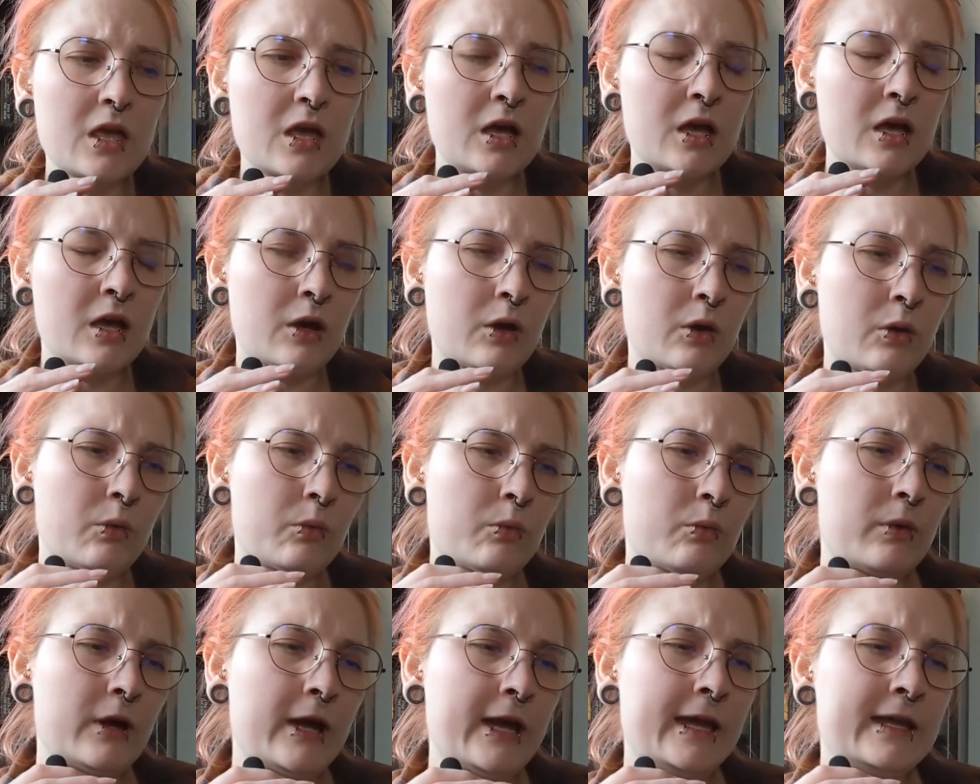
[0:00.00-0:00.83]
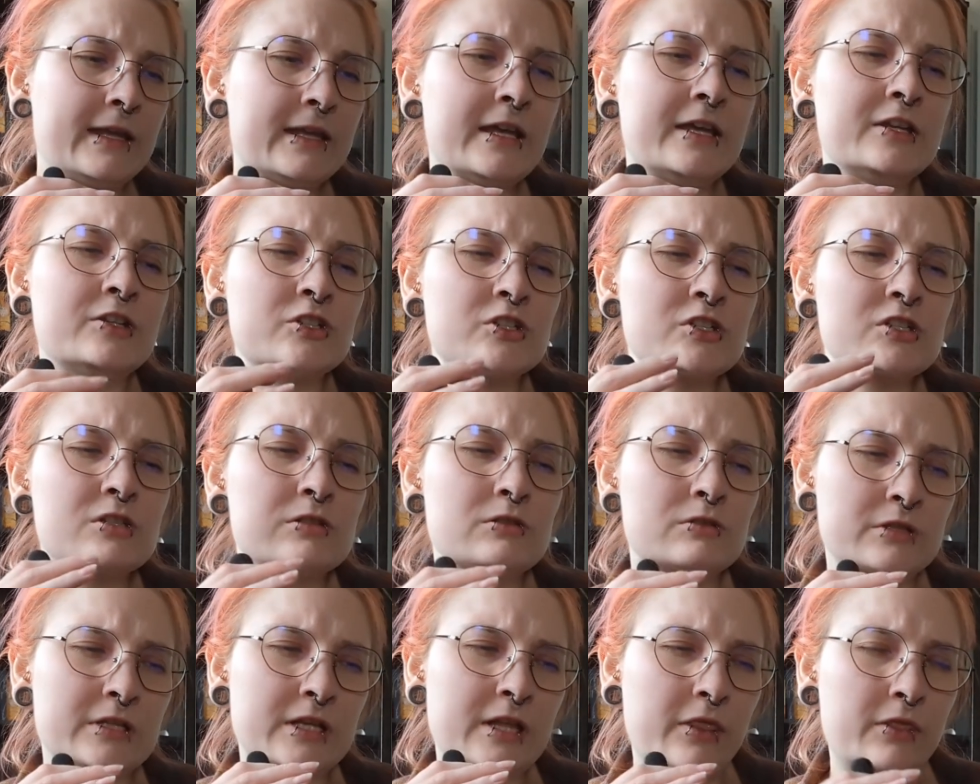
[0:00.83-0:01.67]
Uh, I just
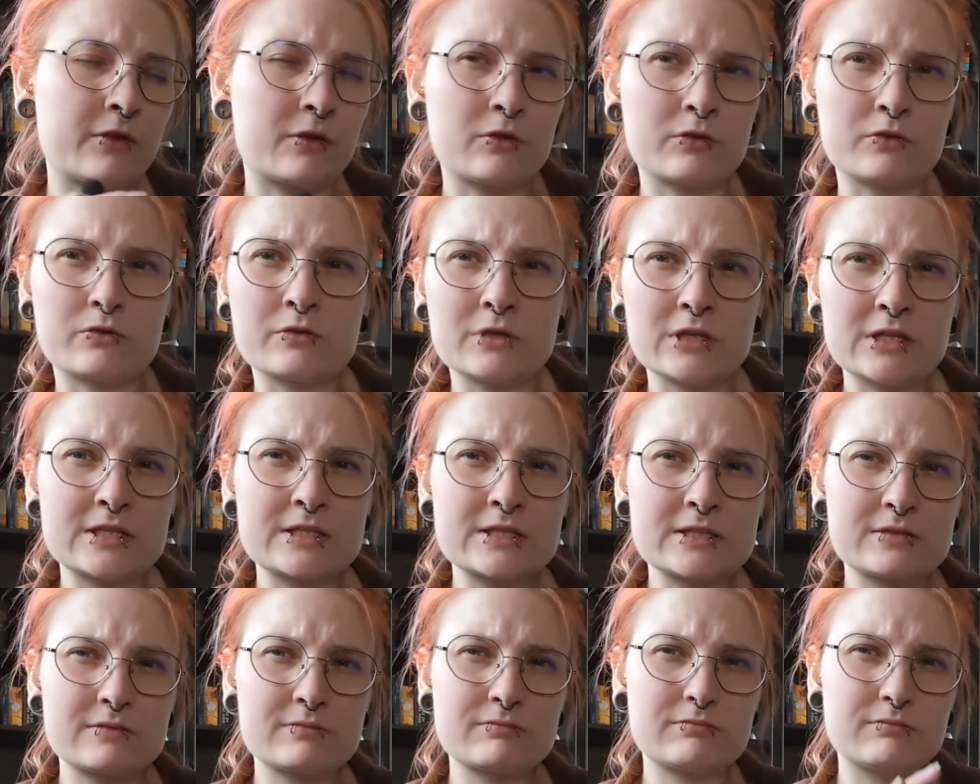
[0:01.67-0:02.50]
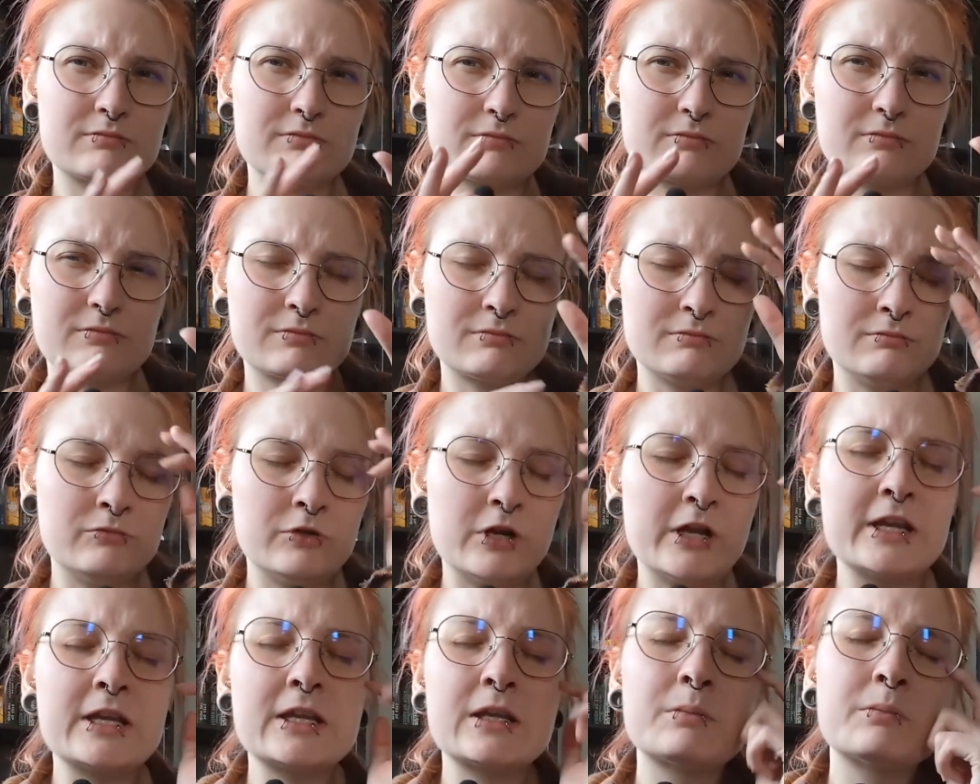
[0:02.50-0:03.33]
looked at the Goodreads
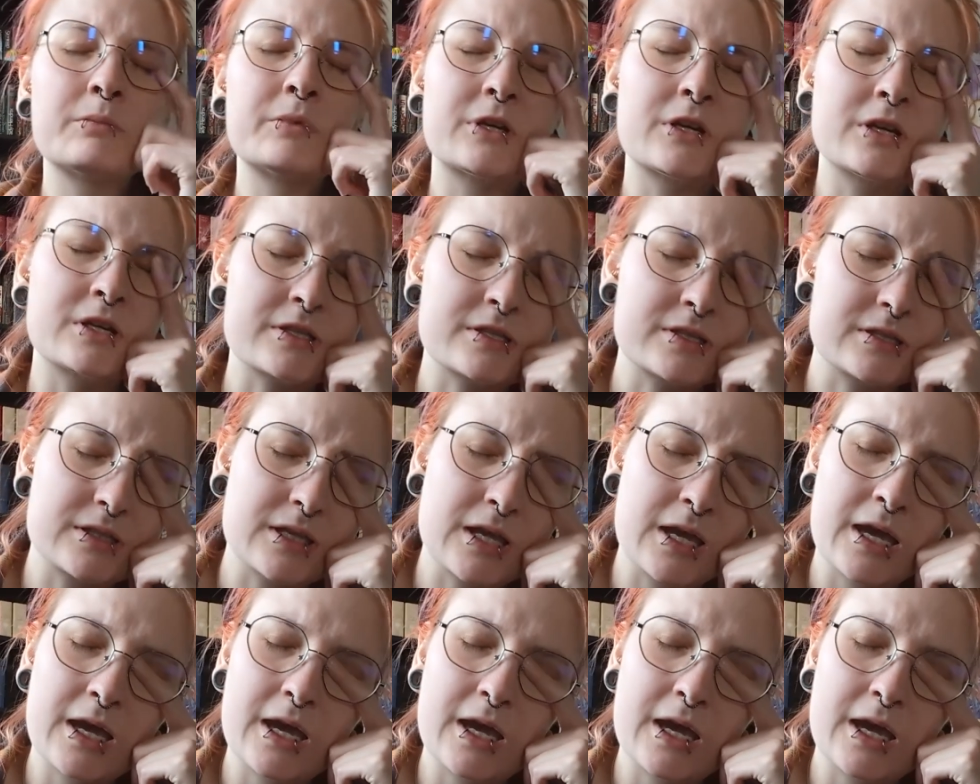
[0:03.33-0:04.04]
rating because